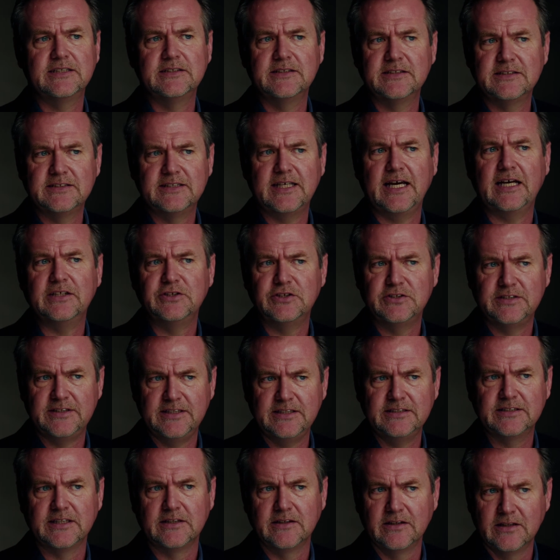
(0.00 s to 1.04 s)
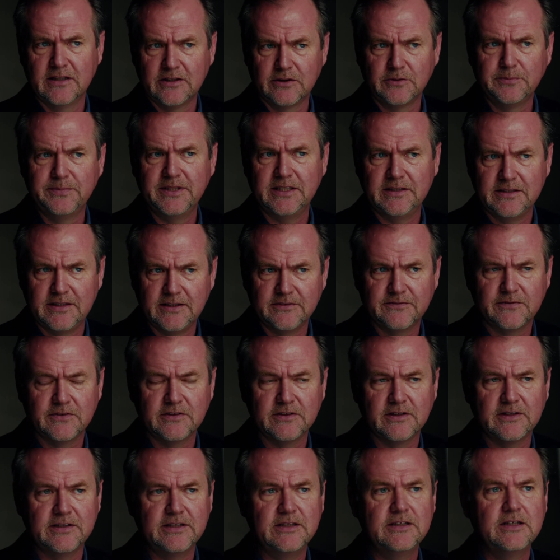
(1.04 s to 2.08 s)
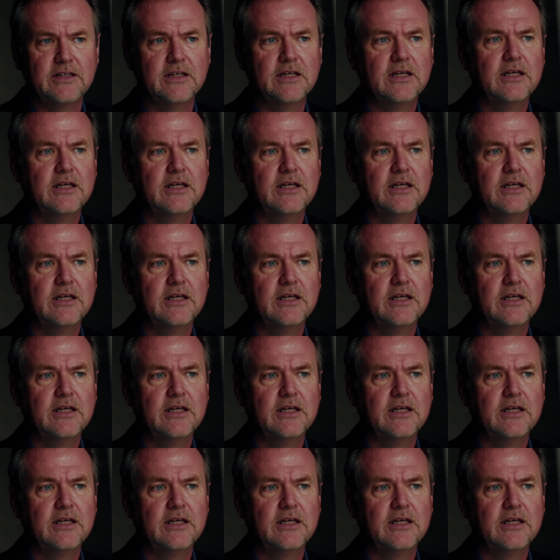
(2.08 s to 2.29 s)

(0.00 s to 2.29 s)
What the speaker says: and the Sadducees a little bit differently.